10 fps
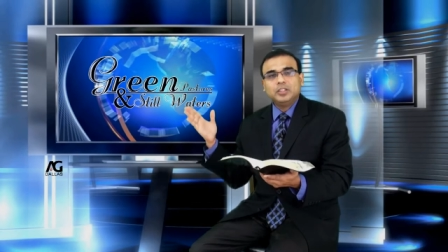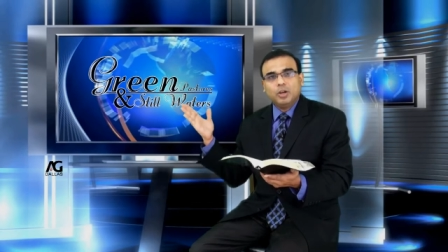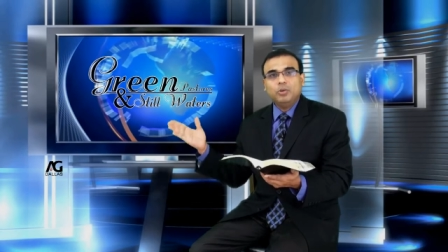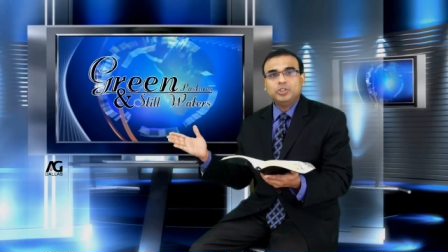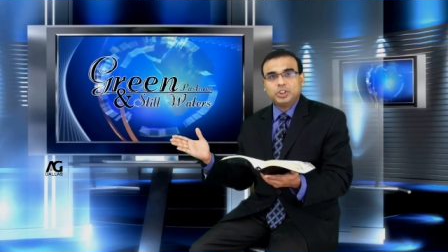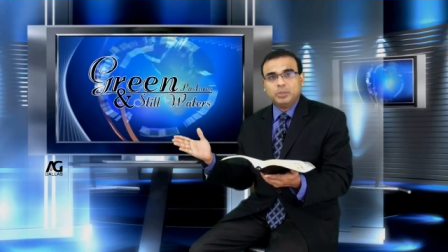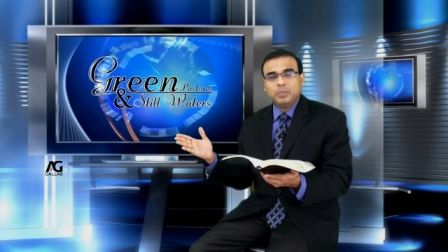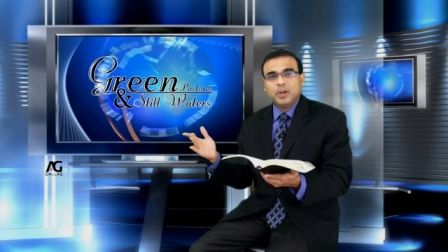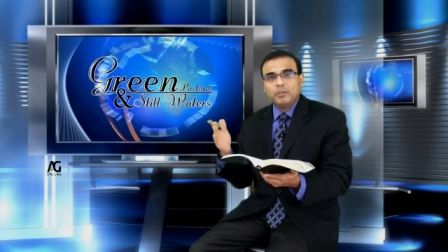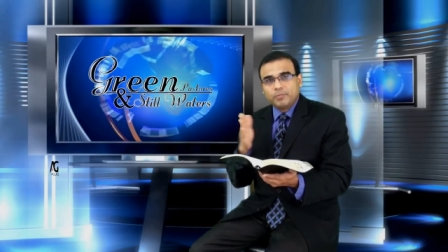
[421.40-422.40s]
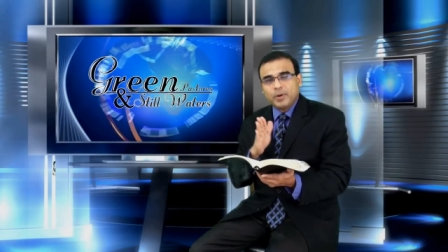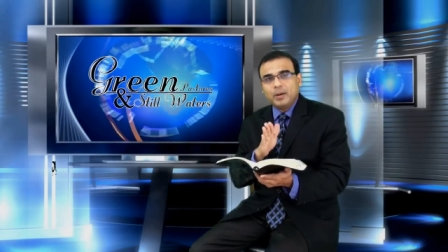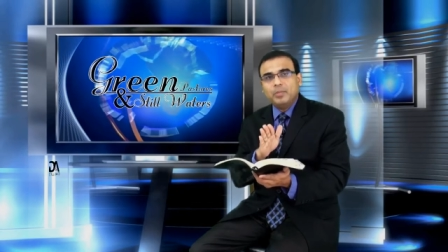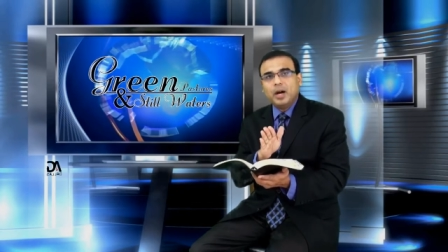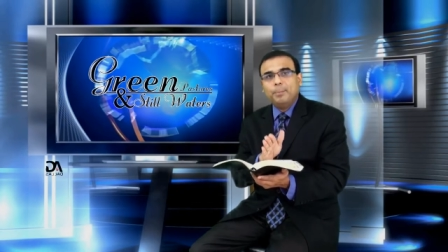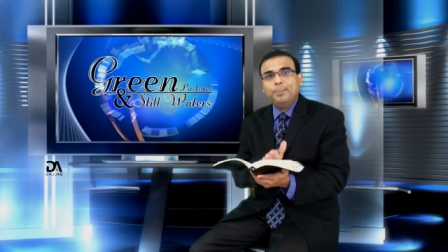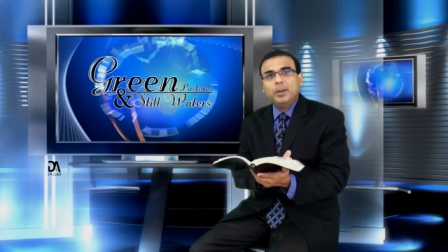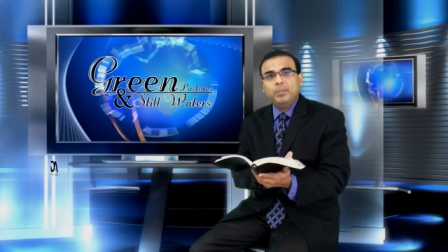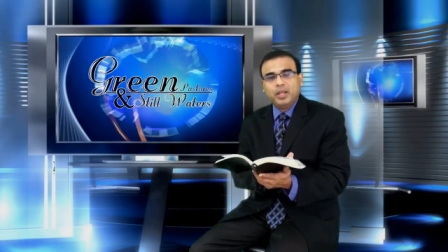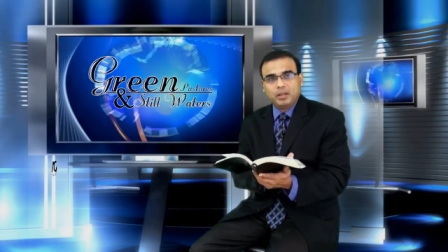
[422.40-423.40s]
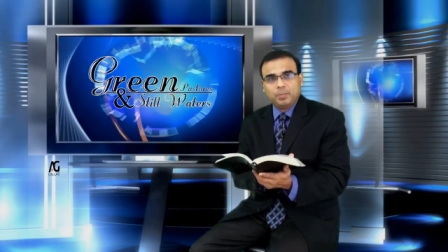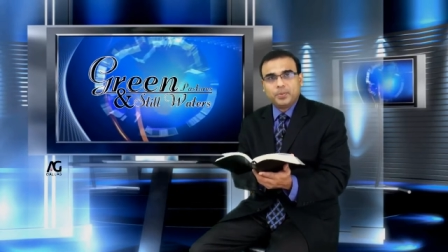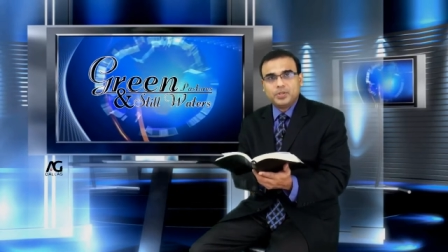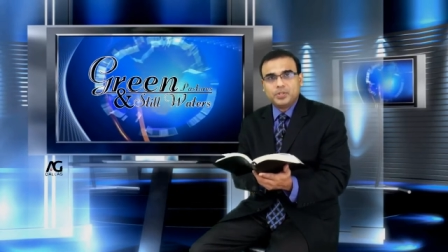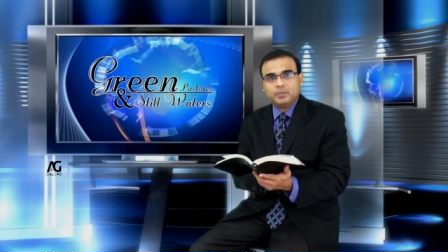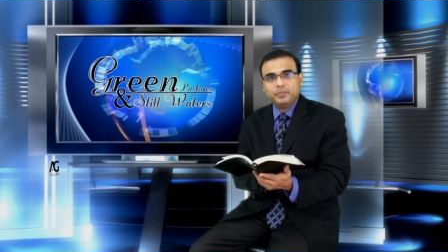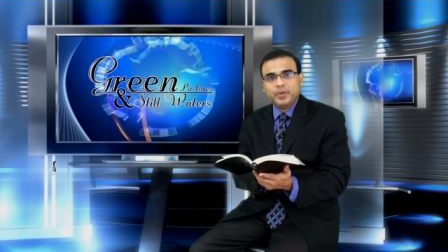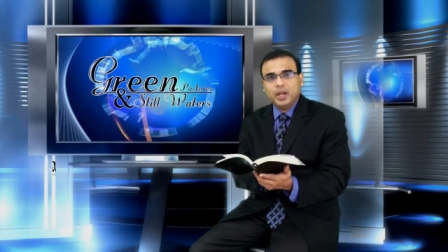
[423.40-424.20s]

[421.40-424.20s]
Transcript: courtship from a biblical prism,